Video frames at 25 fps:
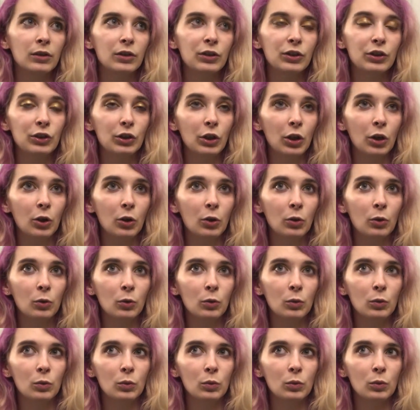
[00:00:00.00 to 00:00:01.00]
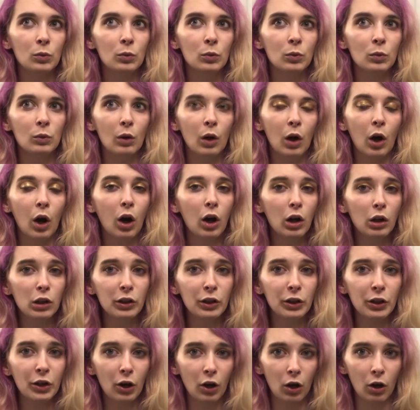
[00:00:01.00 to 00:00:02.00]
So,
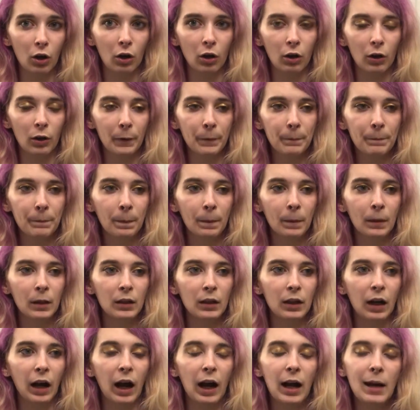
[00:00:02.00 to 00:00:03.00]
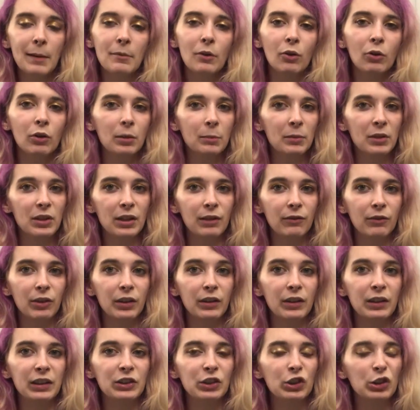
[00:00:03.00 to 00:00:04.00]
all in all, I'm going to be
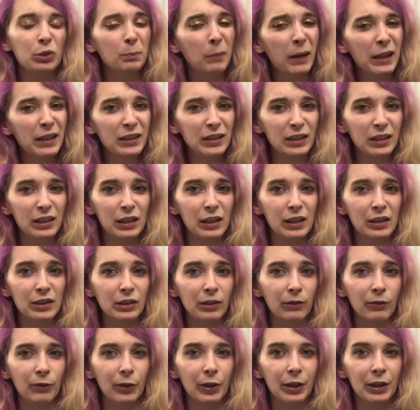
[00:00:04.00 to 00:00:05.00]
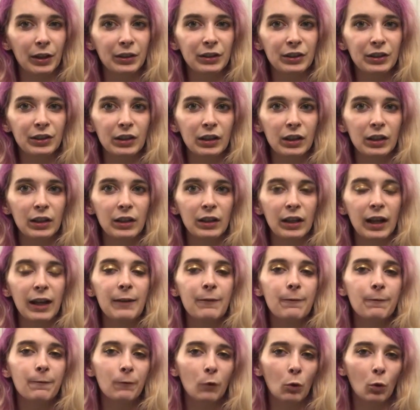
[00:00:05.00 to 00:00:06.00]
giving the spiciness of this
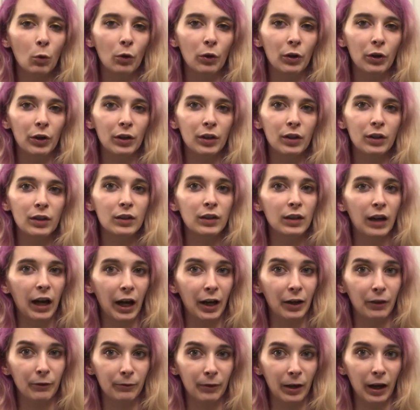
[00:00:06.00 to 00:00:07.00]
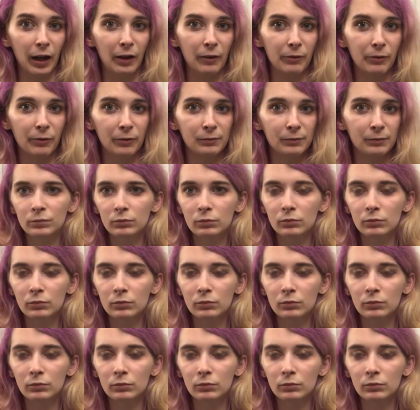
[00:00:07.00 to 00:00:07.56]
a 4 out of 5.